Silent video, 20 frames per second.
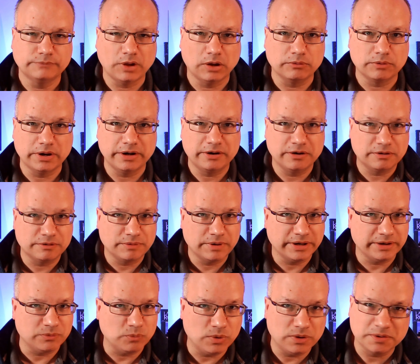All
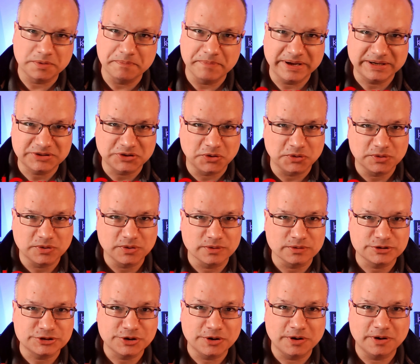right. Welcome back to All
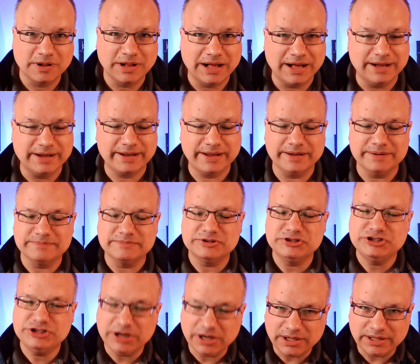Cars, y'all. I am
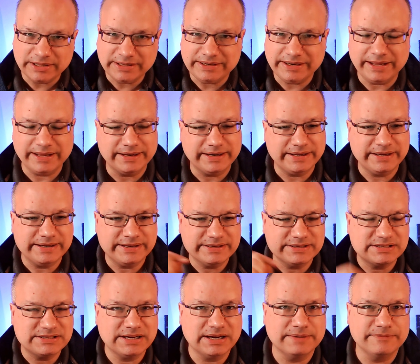John, and it
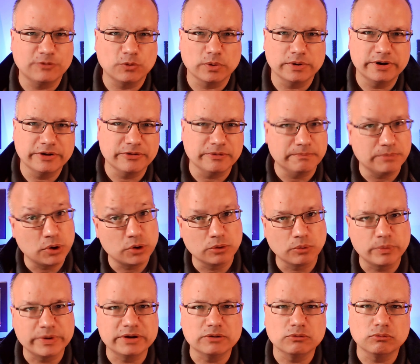is time for another Motor
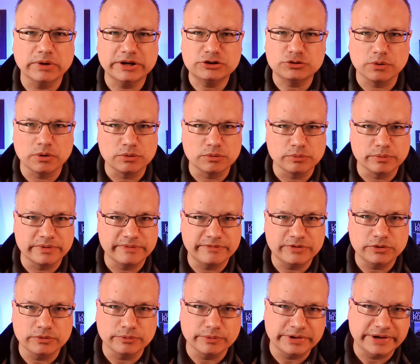Week retro
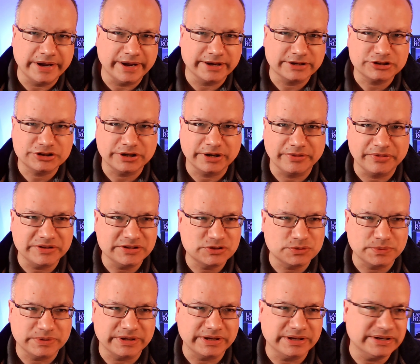review reaction. And
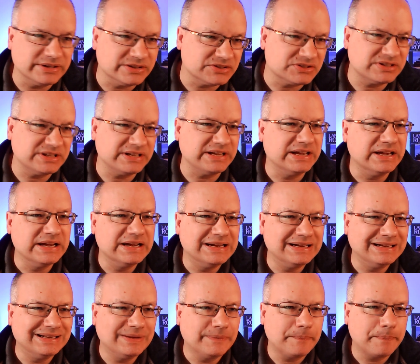this week it is the
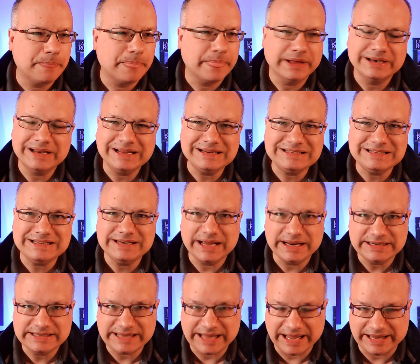
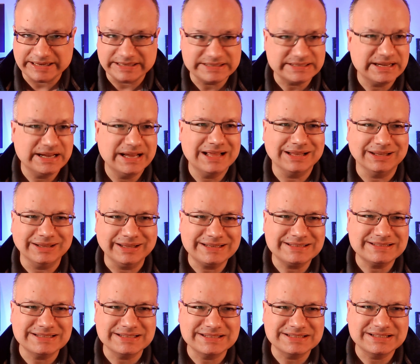1998
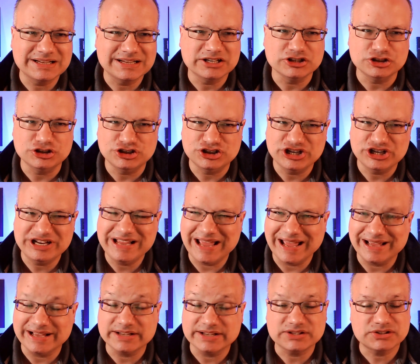Lexus
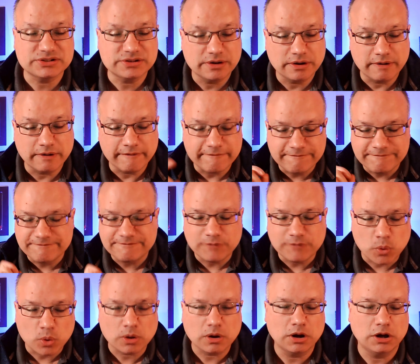
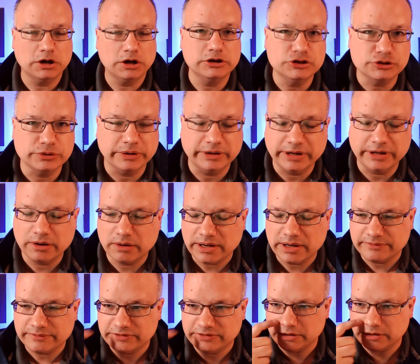GS400. Now,
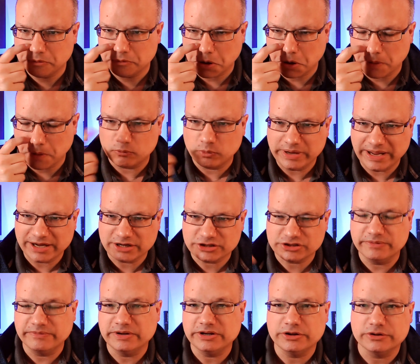I have done
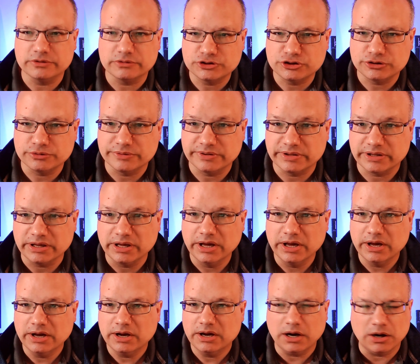reaction videos to the
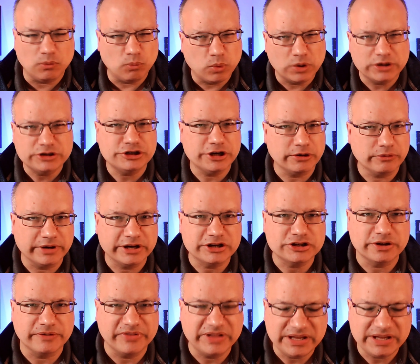one
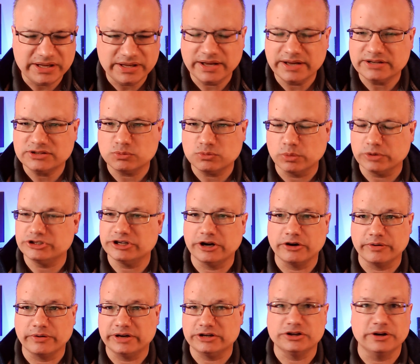generation of the ES, one
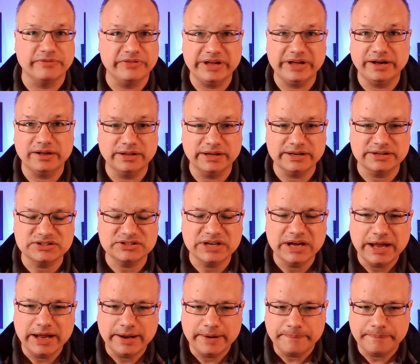generation of the LS,
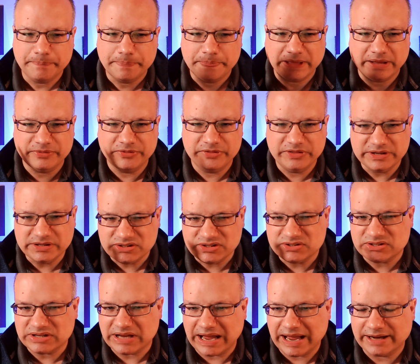and this
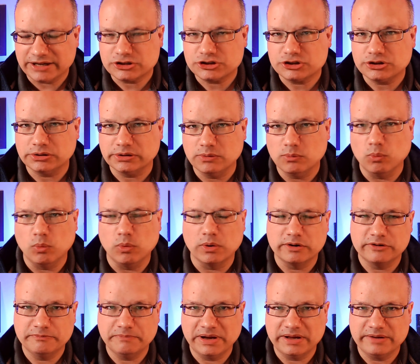is actually one
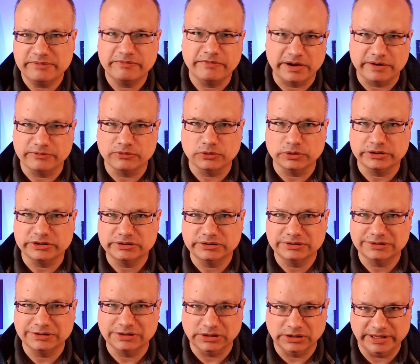of my favorite
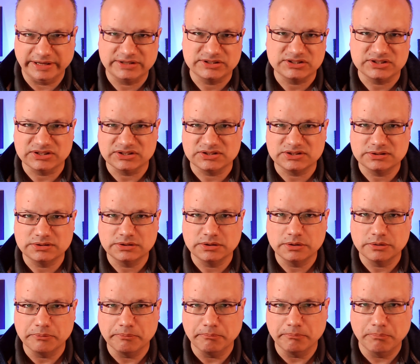Lexus
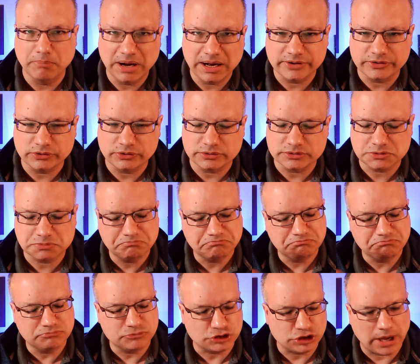models.
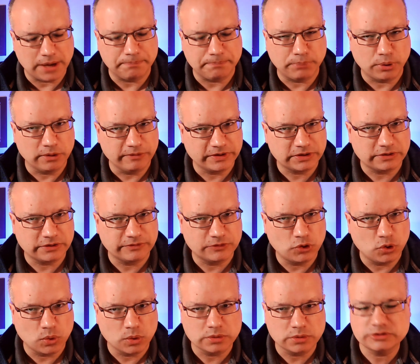It's not perfect, of
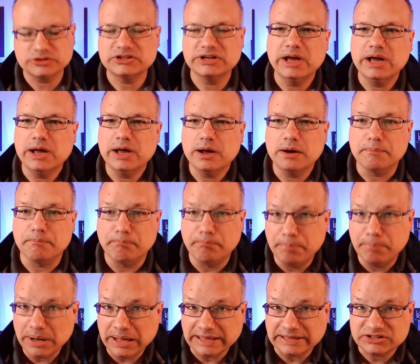course,
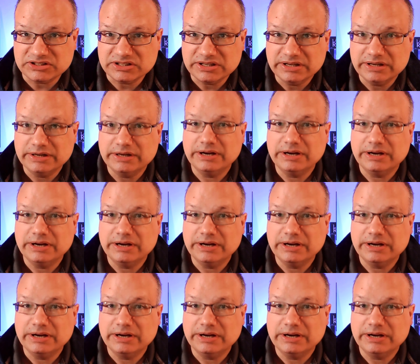but